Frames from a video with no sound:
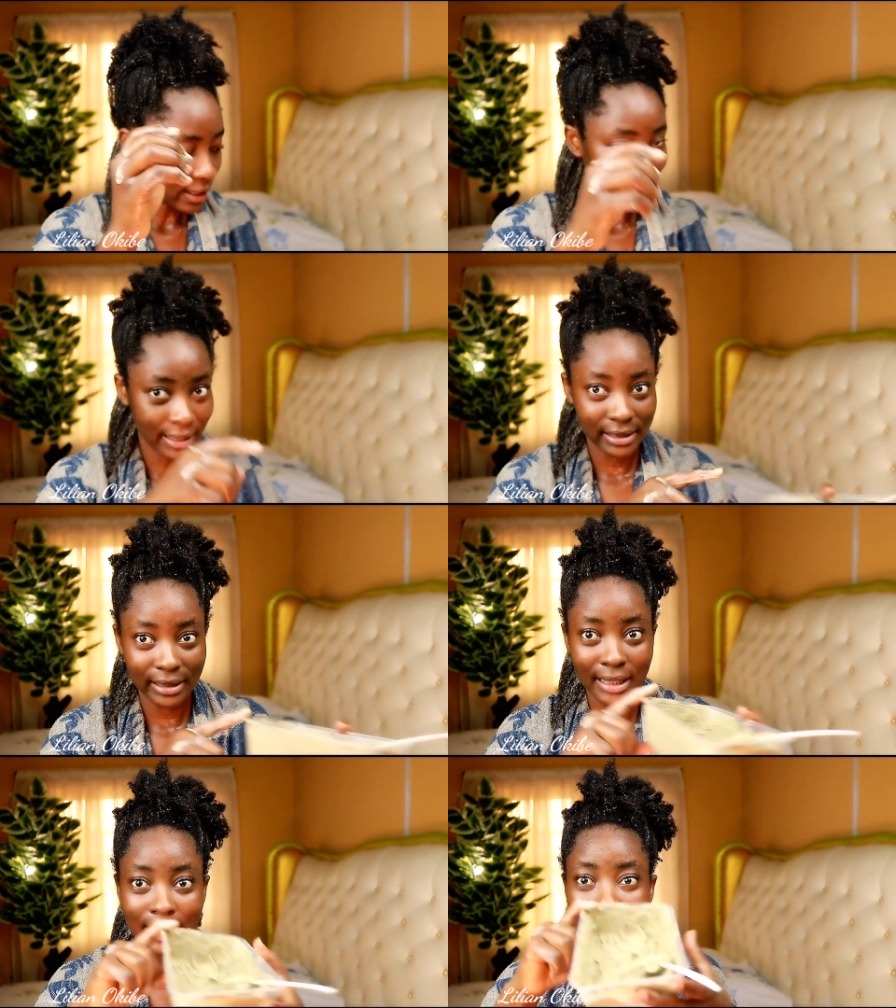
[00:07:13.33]
like
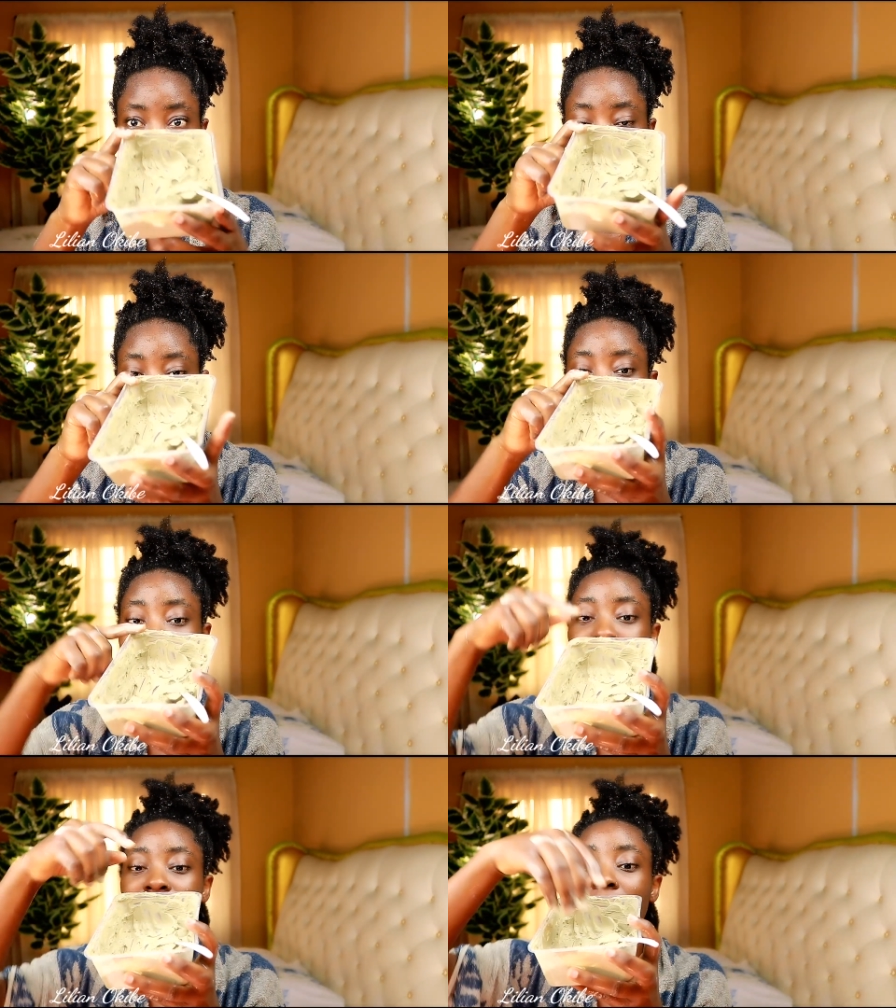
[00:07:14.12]
the clay
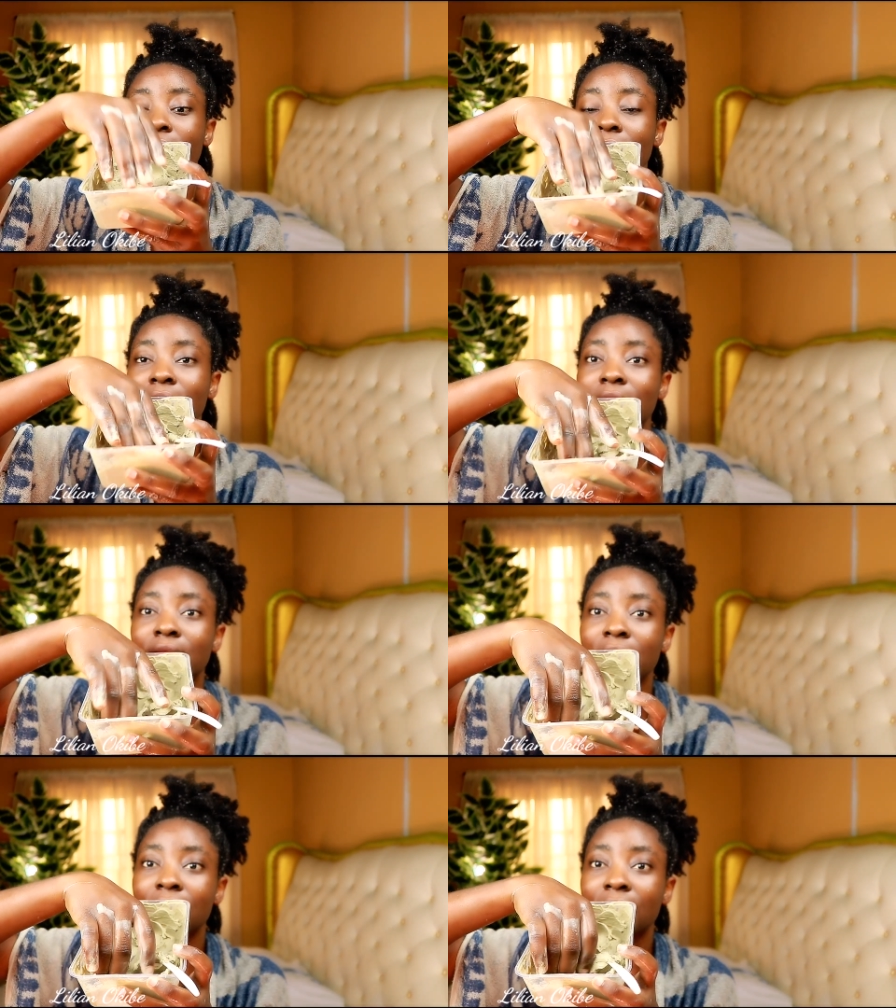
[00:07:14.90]
is very
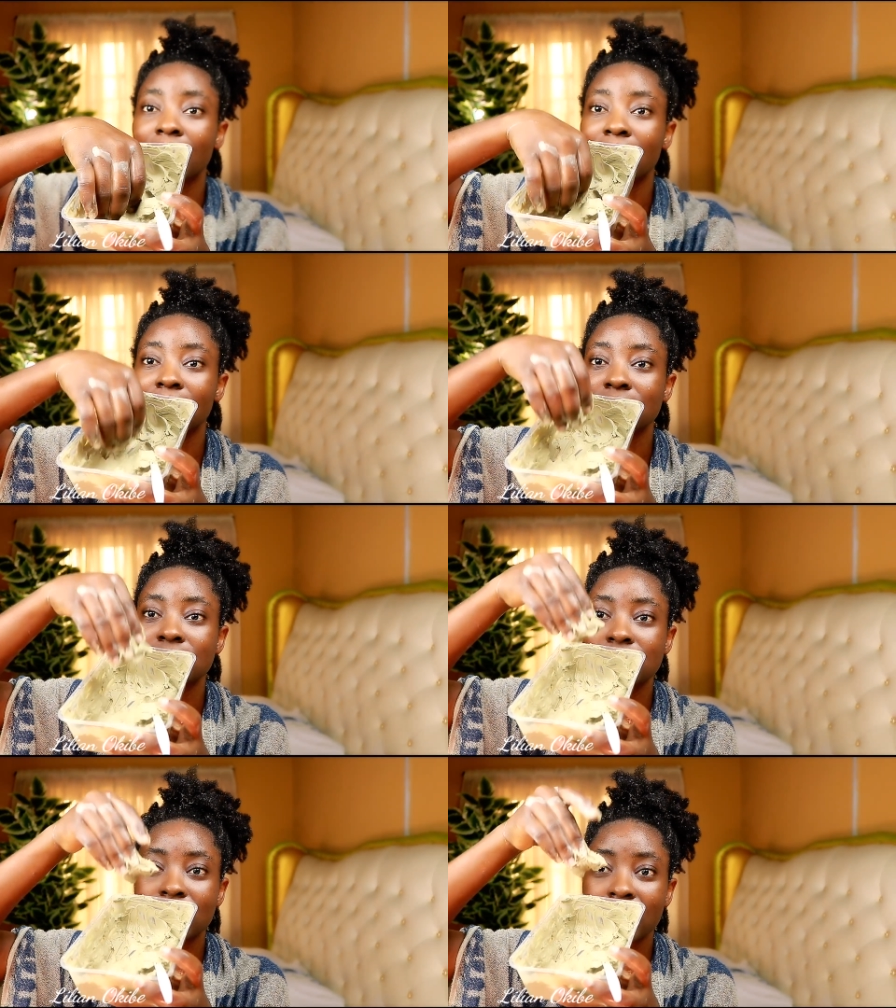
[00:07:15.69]
thick, like
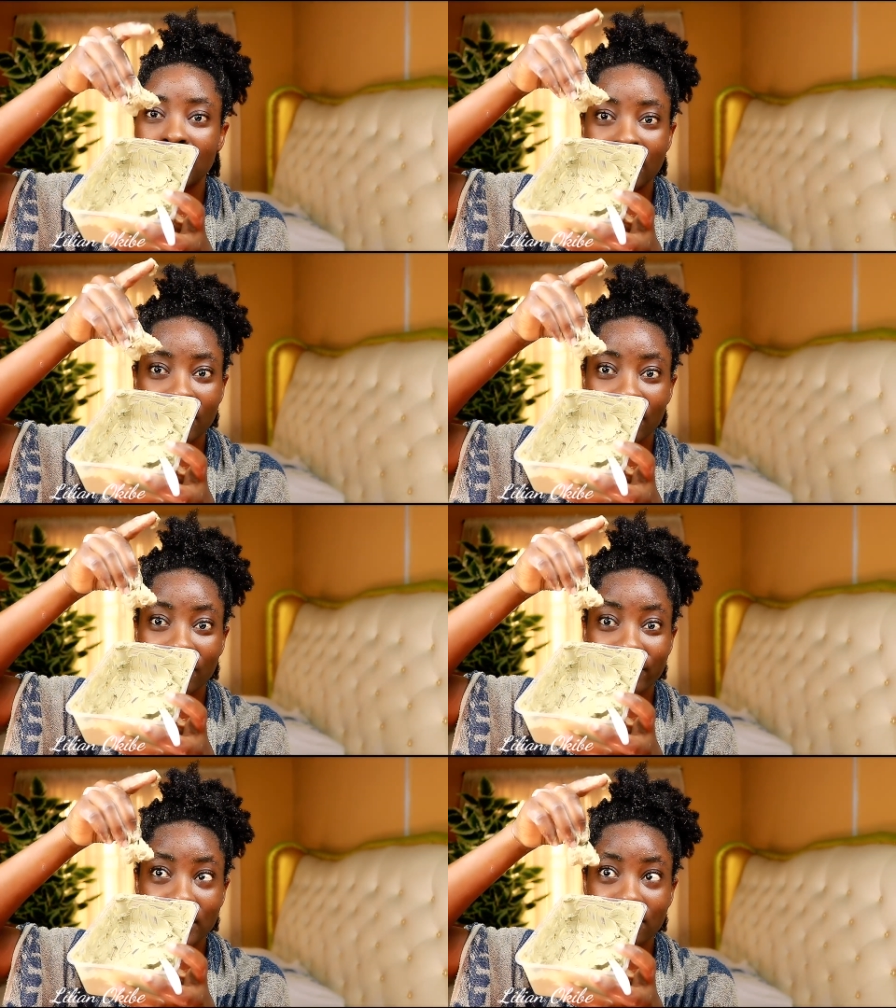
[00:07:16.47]
it is
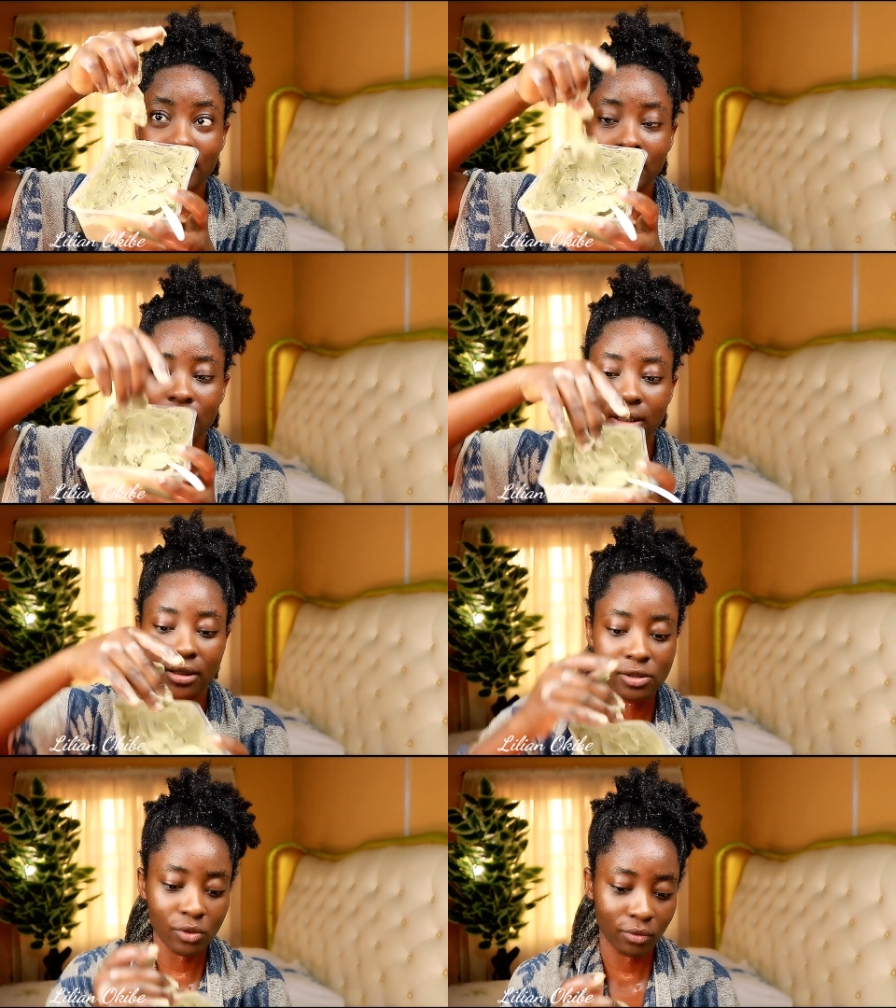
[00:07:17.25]
really
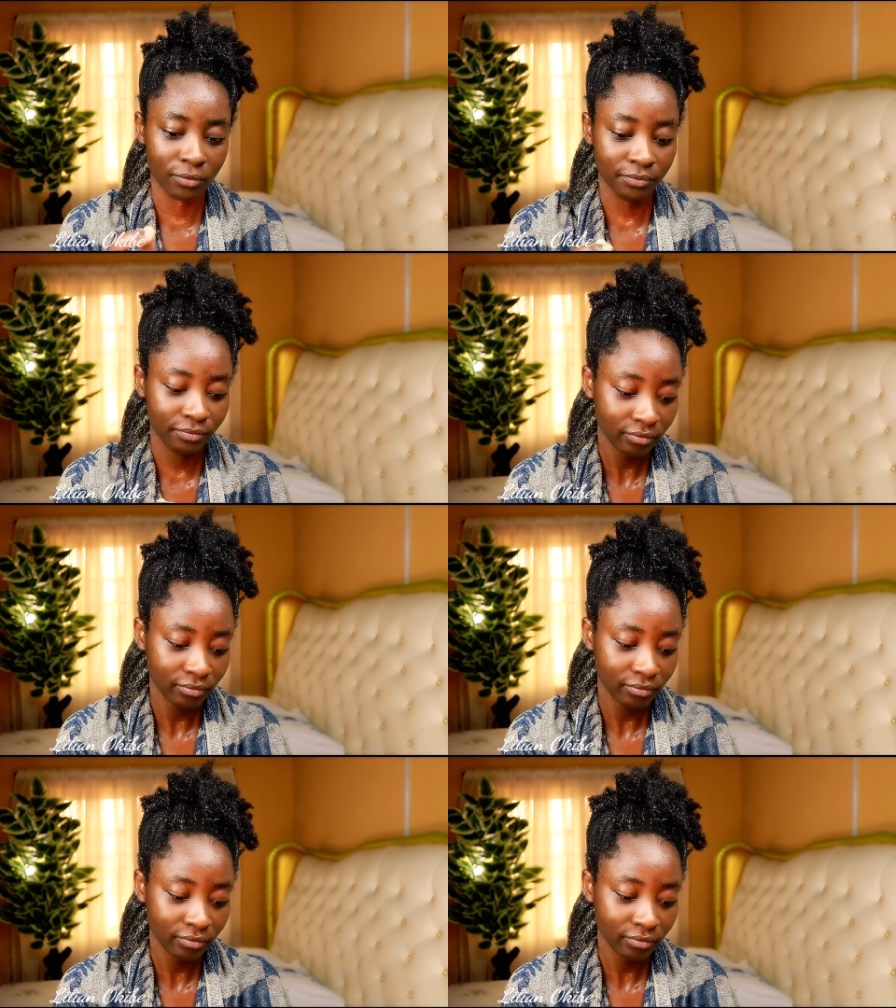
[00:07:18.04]
thick. So